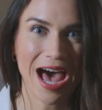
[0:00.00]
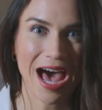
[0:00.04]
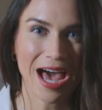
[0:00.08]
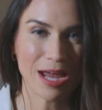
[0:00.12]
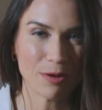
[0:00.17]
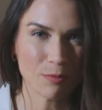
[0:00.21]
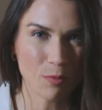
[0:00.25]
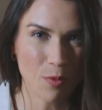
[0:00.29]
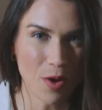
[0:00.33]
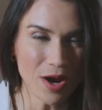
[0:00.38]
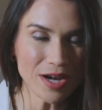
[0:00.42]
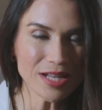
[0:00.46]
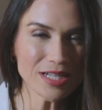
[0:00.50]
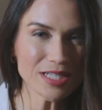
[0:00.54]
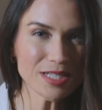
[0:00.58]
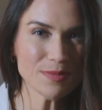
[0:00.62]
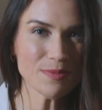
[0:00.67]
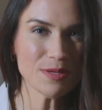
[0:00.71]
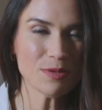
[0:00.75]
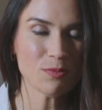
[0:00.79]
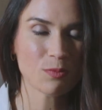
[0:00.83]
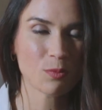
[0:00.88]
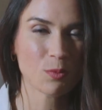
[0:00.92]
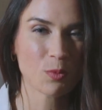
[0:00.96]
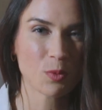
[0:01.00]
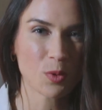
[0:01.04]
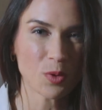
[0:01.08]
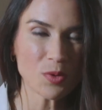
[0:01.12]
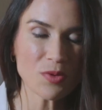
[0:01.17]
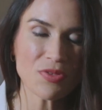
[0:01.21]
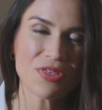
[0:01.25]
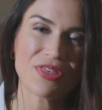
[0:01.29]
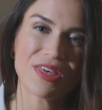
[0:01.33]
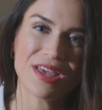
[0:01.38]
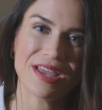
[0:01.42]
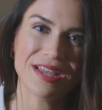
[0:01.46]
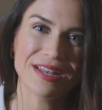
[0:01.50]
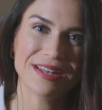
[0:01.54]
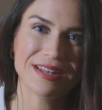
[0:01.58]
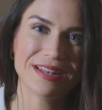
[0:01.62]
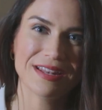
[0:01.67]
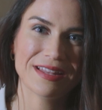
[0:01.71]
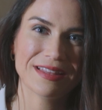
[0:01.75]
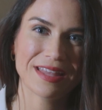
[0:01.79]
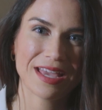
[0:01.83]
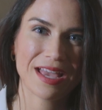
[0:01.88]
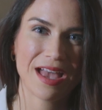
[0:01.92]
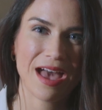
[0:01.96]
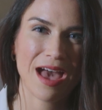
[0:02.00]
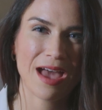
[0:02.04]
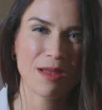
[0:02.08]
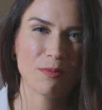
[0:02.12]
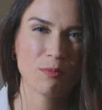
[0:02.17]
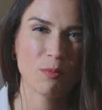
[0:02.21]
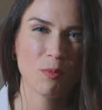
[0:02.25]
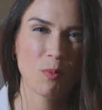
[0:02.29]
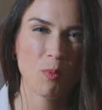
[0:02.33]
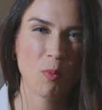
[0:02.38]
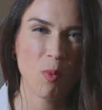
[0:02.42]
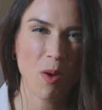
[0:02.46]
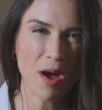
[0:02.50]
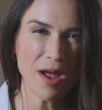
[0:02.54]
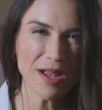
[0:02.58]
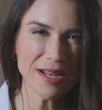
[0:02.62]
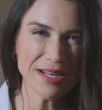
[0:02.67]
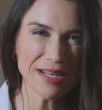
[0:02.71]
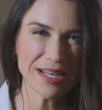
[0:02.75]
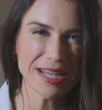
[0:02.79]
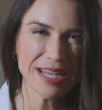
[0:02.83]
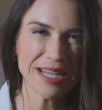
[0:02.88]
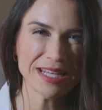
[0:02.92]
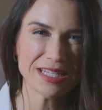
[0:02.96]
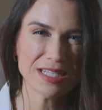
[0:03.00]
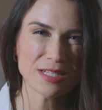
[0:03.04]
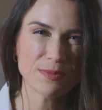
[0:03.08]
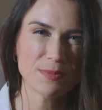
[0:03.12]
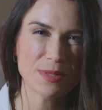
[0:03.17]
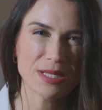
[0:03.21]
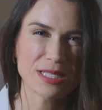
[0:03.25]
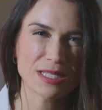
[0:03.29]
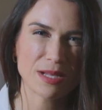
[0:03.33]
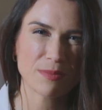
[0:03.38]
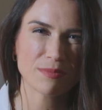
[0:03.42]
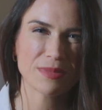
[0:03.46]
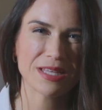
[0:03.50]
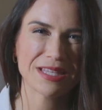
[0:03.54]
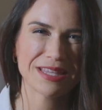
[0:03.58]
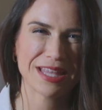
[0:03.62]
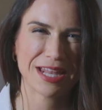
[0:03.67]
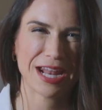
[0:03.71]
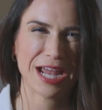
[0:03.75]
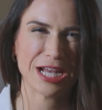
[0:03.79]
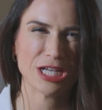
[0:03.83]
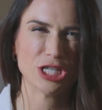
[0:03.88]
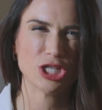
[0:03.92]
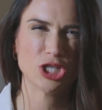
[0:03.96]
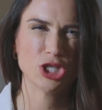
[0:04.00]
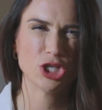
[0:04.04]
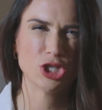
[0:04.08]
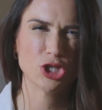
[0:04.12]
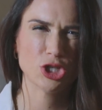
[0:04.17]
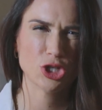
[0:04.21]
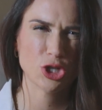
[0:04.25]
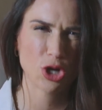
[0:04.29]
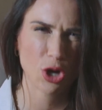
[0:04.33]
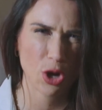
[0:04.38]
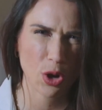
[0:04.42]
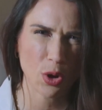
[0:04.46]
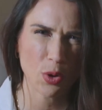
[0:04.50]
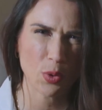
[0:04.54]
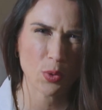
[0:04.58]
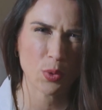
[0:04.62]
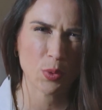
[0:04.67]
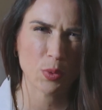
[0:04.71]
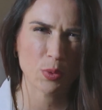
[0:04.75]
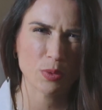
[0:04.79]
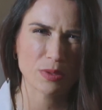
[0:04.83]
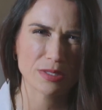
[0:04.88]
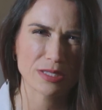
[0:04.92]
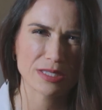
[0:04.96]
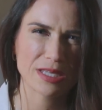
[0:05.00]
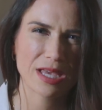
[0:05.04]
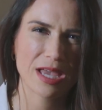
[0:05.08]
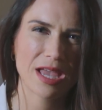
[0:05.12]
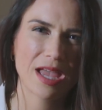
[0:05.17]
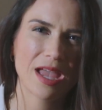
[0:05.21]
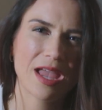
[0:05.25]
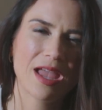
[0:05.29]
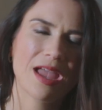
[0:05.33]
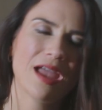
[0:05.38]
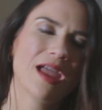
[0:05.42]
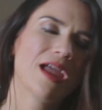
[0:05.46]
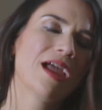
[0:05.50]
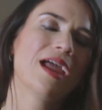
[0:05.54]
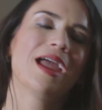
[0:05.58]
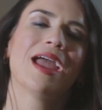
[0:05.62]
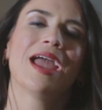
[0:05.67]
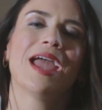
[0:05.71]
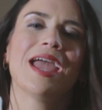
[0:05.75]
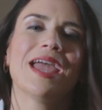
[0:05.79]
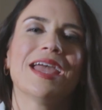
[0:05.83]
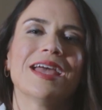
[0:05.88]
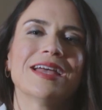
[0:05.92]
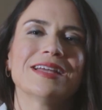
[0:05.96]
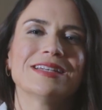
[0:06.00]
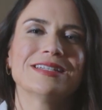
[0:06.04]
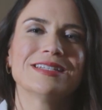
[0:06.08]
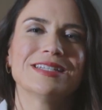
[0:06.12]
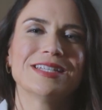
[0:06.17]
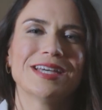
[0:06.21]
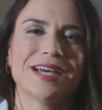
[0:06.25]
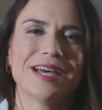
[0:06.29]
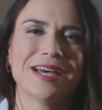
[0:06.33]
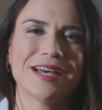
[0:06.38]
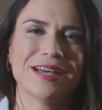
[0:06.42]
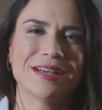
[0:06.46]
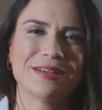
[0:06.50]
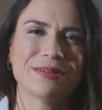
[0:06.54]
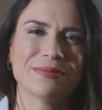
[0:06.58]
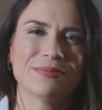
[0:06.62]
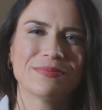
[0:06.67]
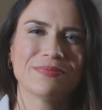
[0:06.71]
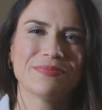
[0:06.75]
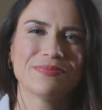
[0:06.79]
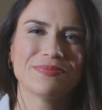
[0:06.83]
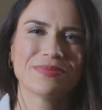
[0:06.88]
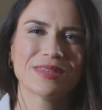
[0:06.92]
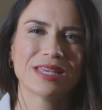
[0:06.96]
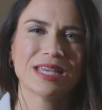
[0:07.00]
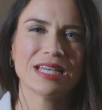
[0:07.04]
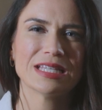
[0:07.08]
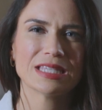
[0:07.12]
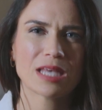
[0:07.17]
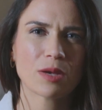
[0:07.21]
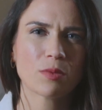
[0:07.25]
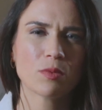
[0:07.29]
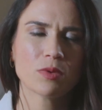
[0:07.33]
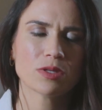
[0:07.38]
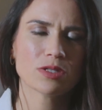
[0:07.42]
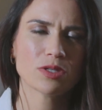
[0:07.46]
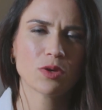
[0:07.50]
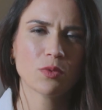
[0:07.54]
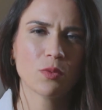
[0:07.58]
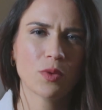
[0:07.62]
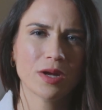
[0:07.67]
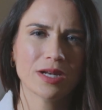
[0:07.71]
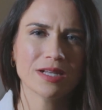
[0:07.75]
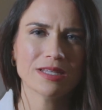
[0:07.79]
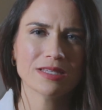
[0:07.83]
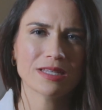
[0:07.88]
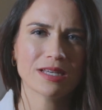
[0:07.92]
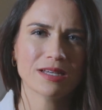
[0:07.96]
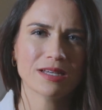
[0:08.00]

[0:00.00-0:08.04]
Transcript: I'd want it to be worth it. Like, I'd want it to be something that I chose. And he's like, well, so what is